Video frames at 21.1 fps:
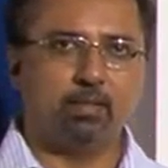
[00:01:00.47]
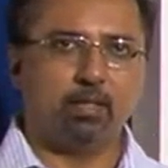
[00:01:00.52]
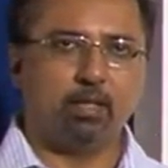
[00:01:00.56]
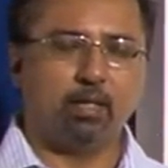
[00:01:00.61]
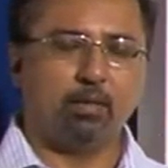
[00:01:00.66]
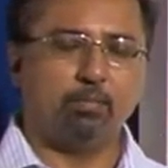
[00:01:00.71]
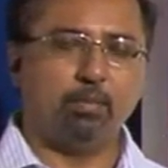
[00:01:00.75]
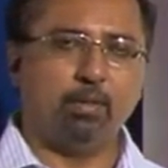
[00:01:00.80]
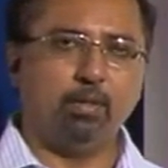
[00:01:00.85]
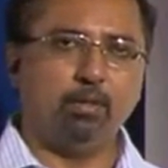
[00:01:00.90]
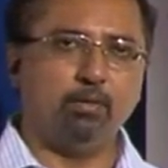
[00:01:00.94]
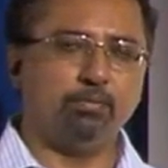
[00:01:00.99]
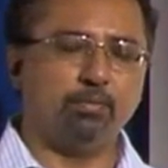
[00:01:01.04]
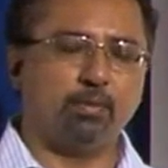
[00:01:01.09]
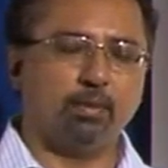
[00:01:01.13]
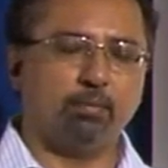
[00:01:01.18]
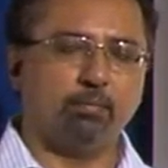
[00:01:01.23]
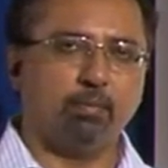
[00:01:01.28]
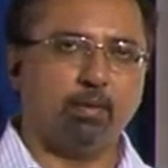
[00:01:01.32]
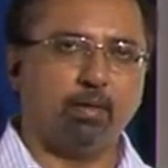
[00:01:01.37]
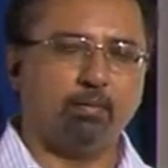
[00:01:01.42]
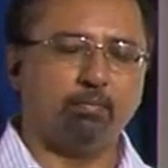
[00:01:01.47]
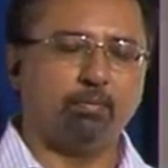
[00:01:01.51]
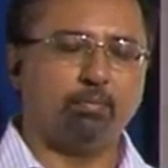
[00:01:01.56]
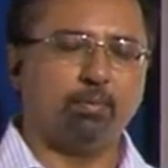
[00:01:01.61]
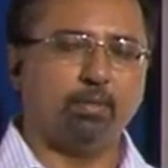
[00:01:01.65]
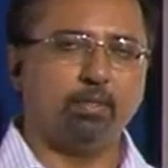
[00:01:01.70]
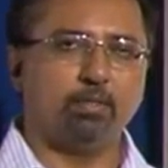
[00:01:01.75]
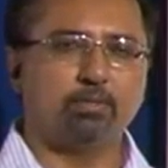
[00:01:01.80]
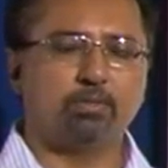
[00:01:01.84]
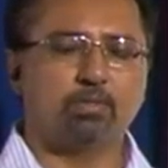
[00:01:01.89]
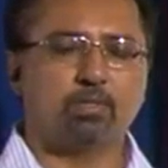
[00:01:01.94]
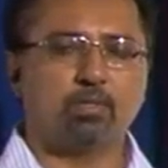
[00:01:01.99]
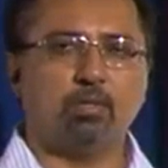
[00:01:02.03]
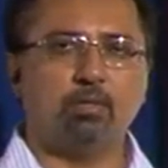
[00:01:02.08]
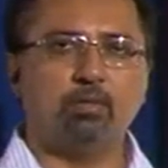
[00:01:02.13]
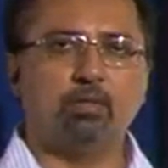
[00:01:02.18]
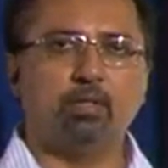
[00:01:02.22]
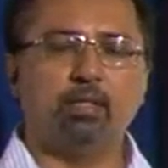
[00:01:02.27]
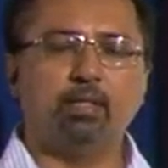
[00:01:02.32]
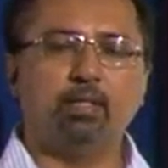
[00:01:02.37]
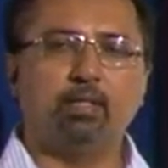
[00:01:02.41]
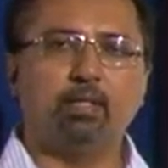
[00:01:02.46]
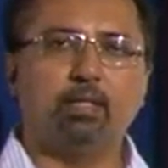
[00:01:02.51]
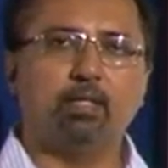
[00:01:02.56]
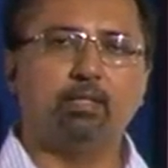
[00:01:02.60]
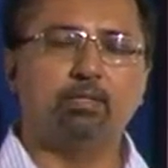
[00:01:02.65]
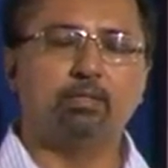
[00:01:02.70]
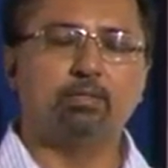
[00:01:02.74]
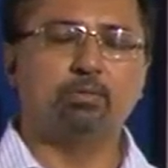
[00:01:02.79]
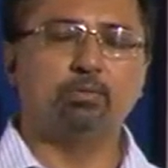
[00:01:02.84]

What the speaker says: and many of them have a very strong linkage